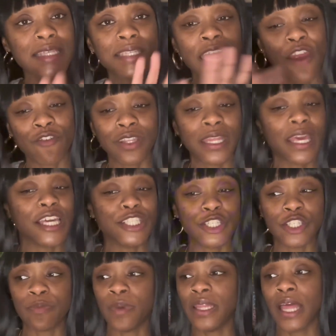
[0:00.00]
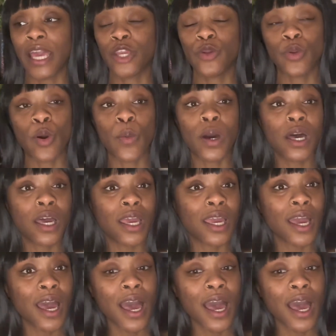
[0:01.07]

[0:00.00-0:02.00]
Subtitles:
everything and just be like, you know what?